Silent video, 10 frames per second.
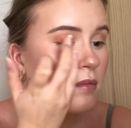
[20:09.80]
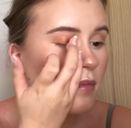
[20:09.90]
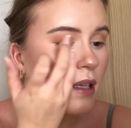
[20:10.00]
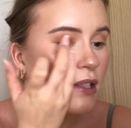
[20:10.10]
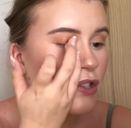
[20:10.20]
And
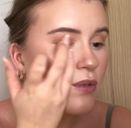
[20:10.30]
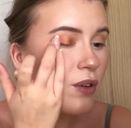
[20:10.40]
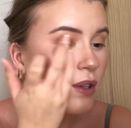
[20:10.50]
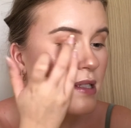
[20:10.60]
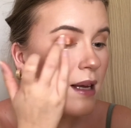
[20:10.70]
I just
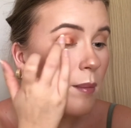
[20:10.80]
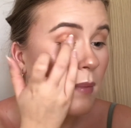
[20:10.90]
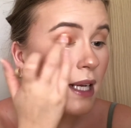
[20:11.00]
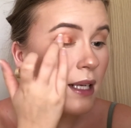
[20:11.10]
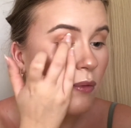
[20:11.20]
focus that
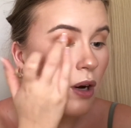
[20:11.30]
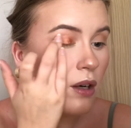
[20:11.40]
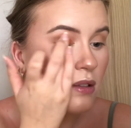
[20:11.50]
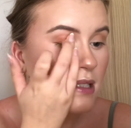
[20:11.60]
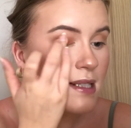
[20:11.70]
mainly right on
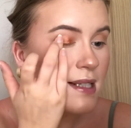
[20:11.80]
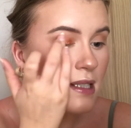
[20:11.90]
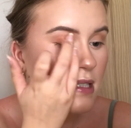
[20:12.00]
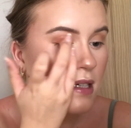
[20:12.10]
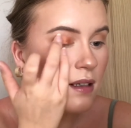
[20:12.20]
the
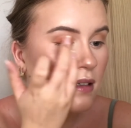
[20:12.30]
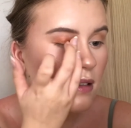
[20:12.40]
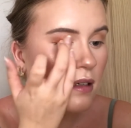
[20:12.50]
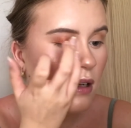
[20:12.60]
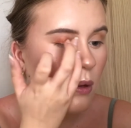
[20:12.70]
centre
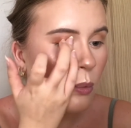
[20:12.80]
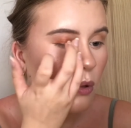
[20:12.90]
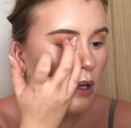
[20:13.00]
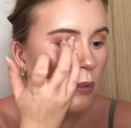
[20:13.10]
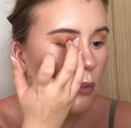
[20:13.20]
where I
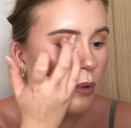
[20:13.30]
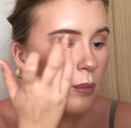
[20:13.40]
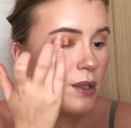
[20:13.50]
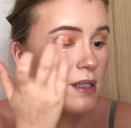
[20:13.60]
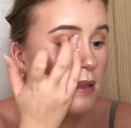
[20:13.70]
want
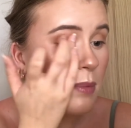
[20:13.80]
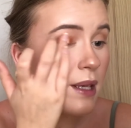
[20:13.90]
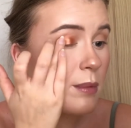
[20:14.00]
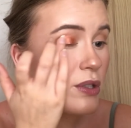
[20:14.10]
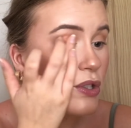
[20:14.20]
most of the
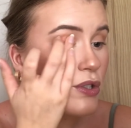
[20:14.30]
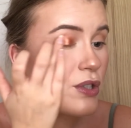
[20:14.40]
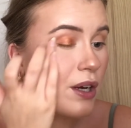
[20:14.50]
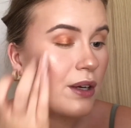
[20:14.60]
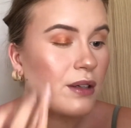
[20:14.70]
pigment to show,
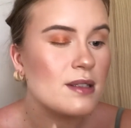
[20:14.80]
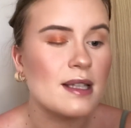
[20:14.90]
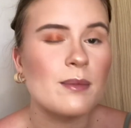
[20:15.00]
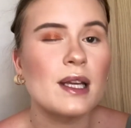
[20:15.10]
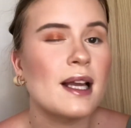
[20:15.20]
so then
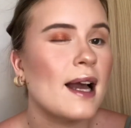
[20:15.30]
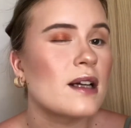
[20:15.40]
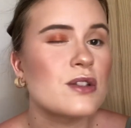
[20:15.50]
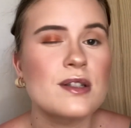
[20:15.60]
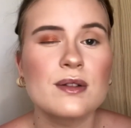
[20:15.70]
when it
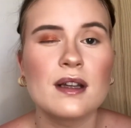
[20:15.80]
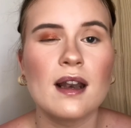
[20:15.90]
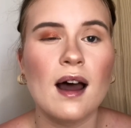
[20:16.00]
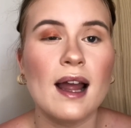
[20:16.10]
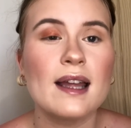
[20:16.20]
catches on the
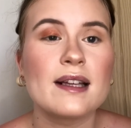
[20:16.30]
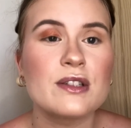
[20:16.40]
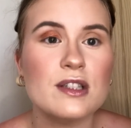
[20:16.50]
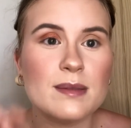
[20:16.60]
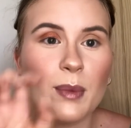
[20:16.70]
light it
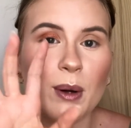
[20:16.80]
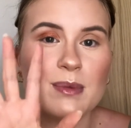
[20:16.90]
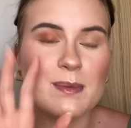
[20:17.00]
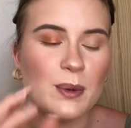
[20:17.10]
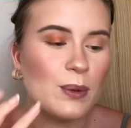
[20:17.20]
just pops
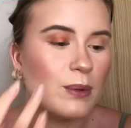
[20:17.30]
more.